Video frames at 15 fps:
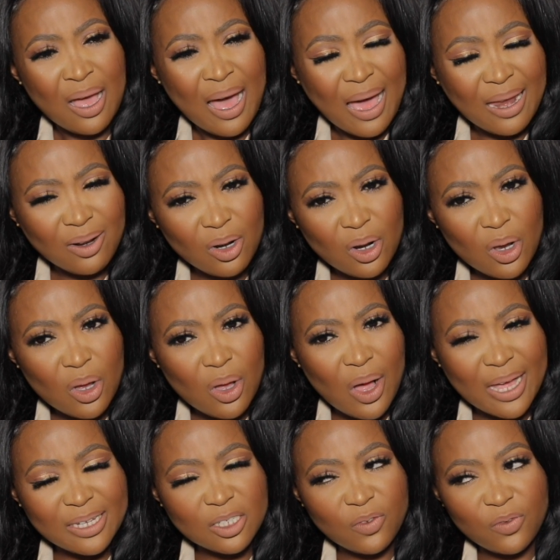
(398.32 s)
I don't know.
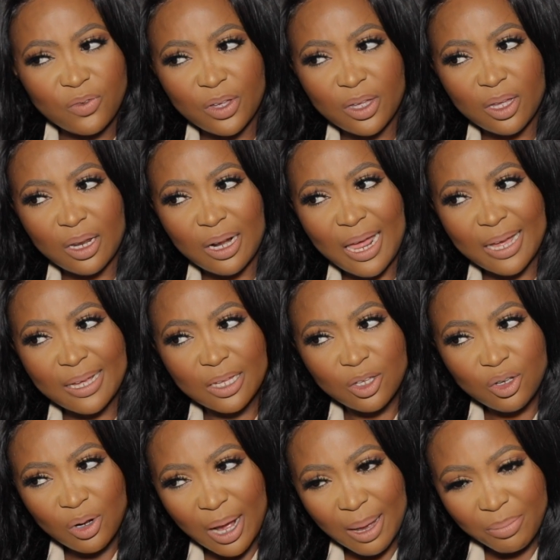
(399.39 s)
I just feel like,
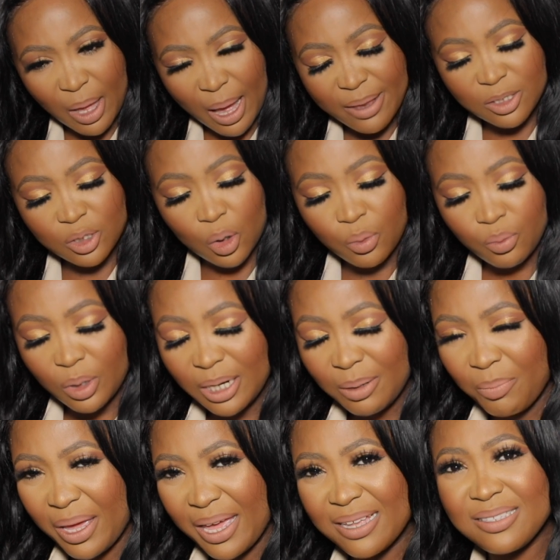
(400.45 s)
you know, I don't really
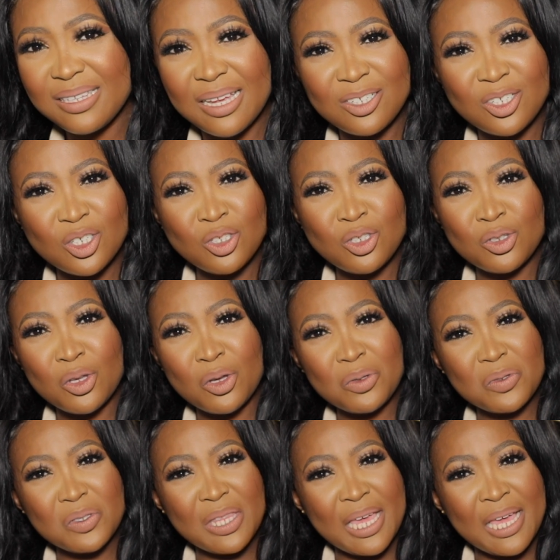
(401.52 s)
pay attention to
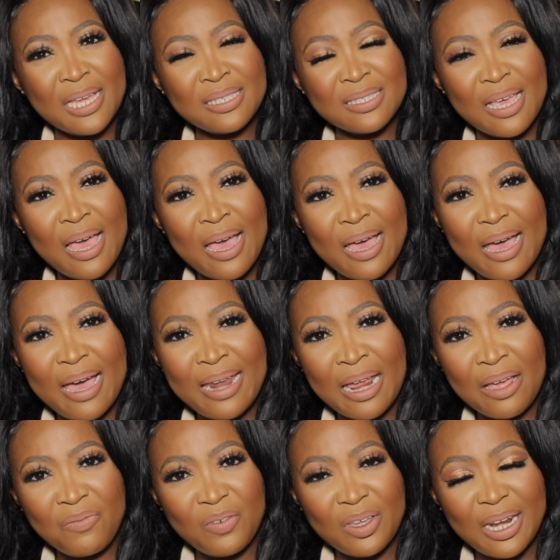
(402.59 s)
those things, and
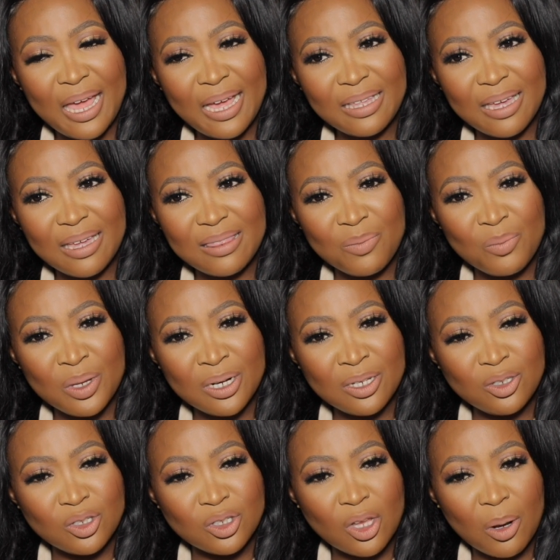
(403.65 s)
I feel like the
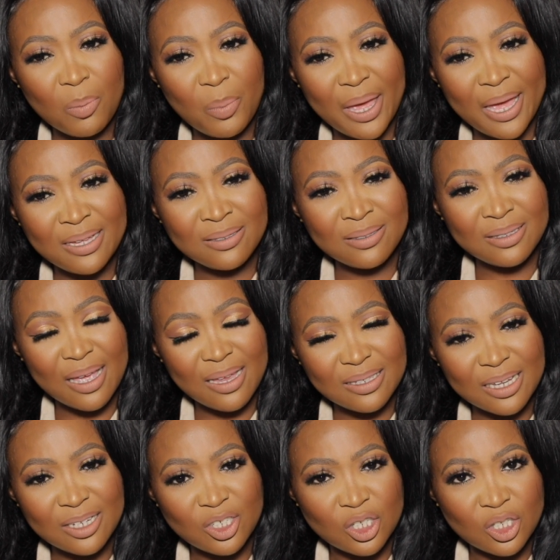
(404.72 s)
minute you start paying
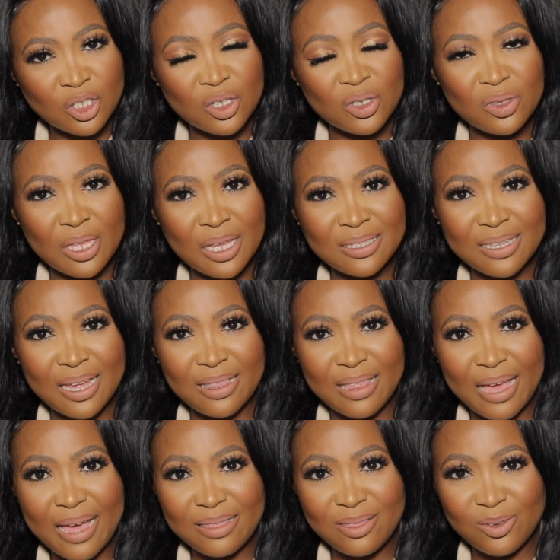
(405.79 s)
attention to things like
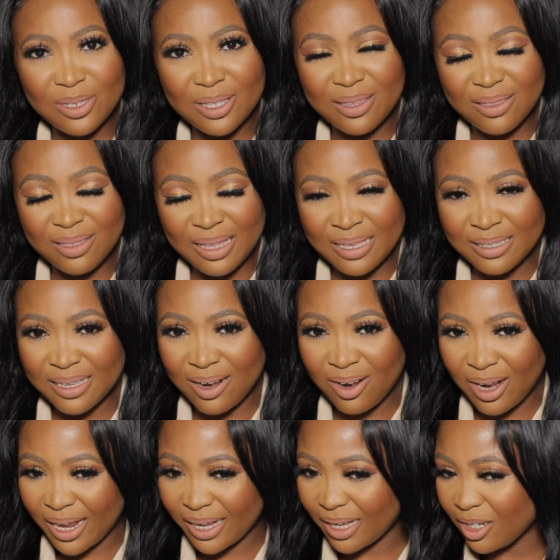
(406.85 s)
that, those are the things that are
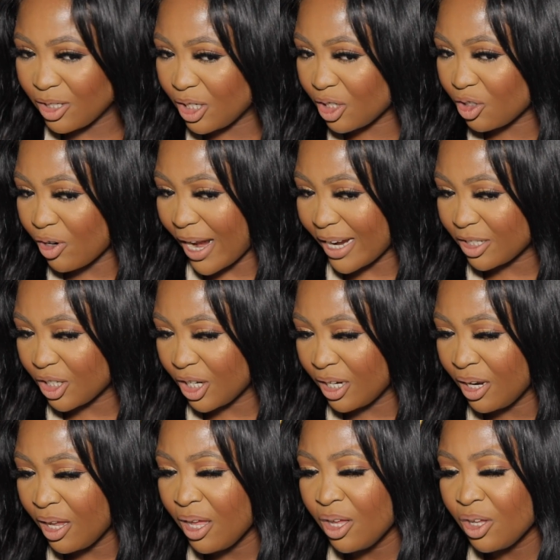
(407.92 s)
like a
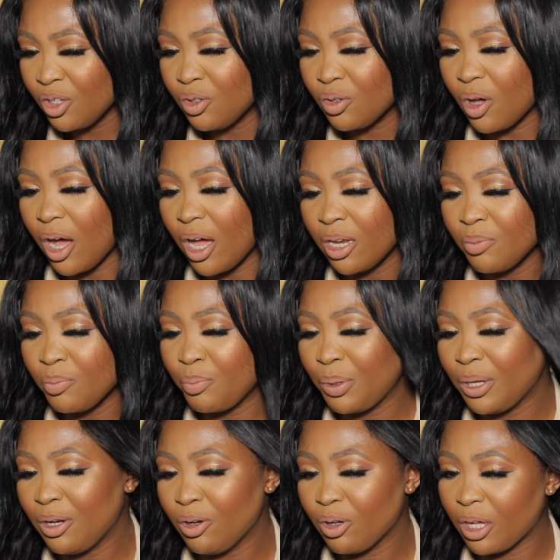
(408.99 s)
distraction. You can't
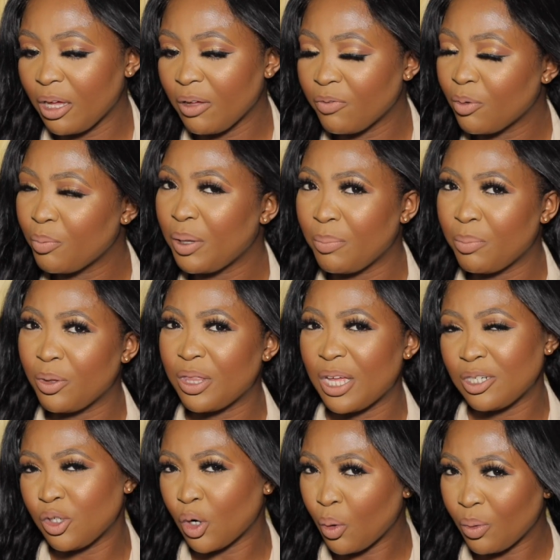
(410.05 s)
be looking for people
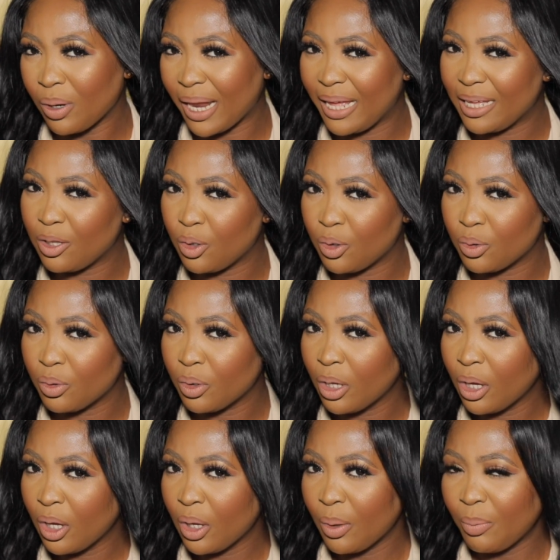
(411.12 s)
that don't like you,
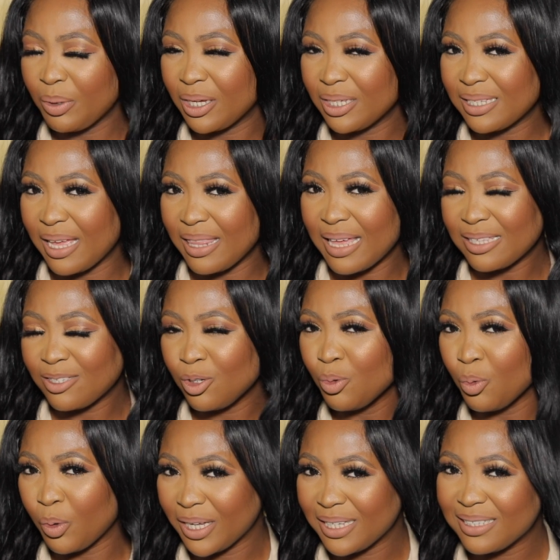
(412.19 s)
because that's you
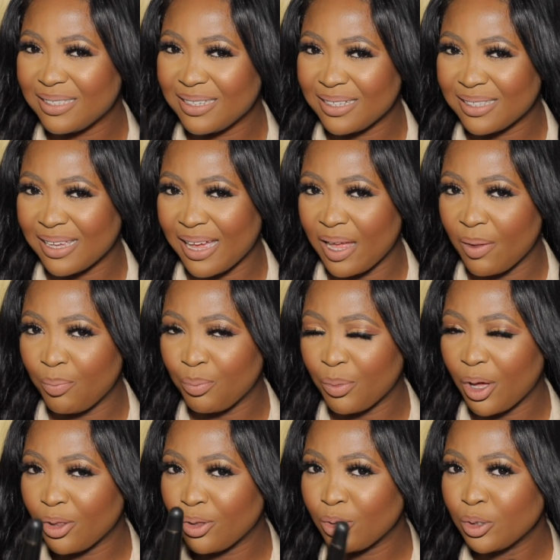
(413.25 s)
wasting time.
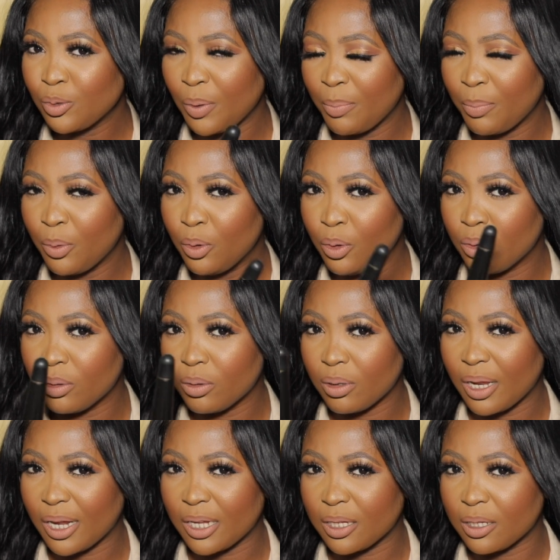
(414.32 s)
Are those people
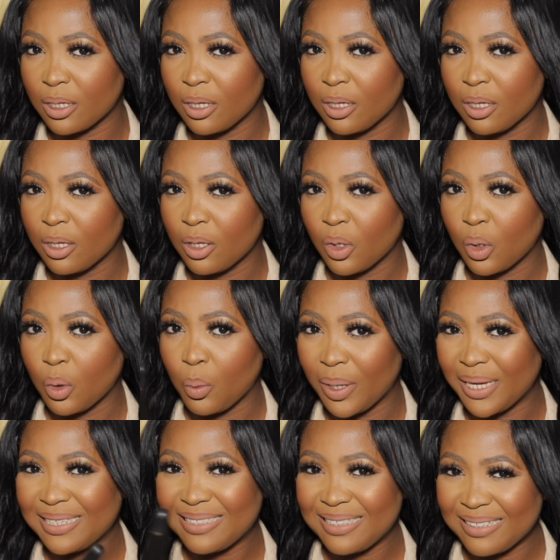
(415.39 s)
like
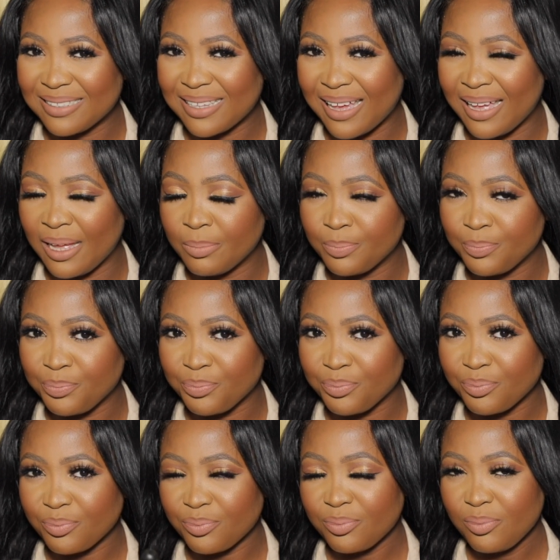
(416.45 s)
wasting time
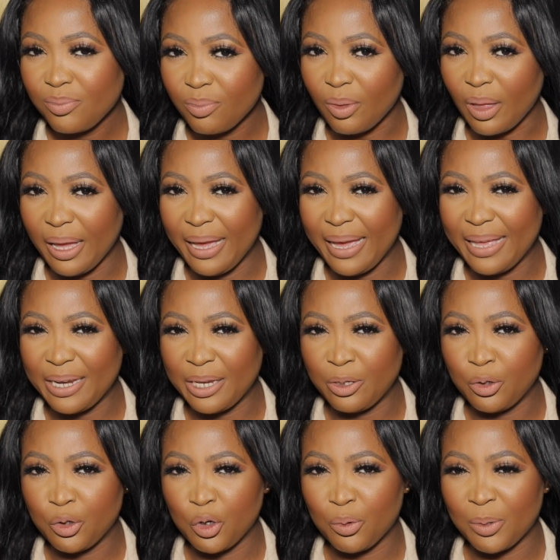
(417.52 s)
hating
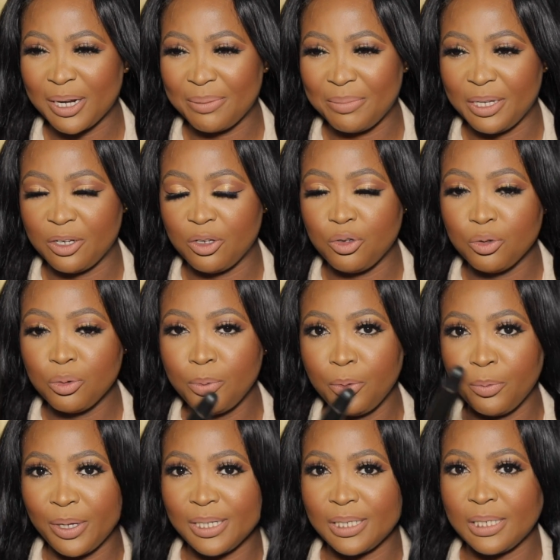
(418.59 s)
you? You know what I mean? You'll be
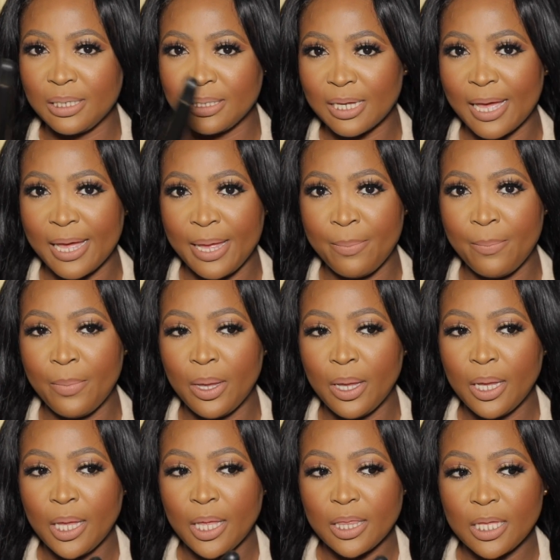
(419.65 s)
wasting time
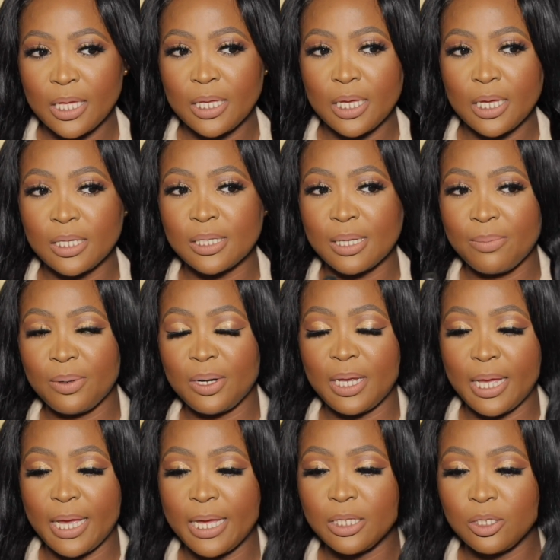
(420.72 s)
thinking somebody
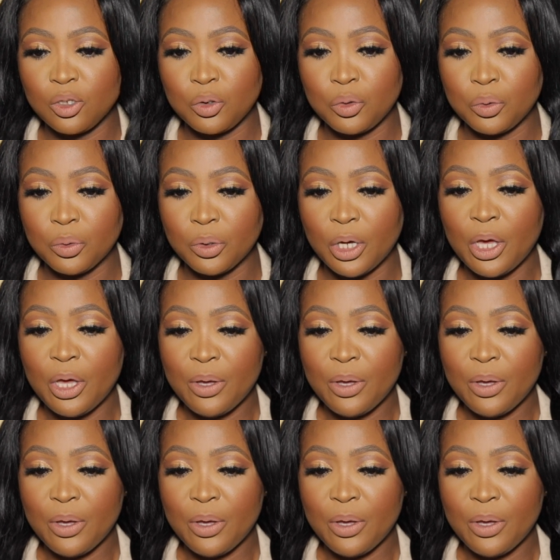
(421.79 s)
hates you.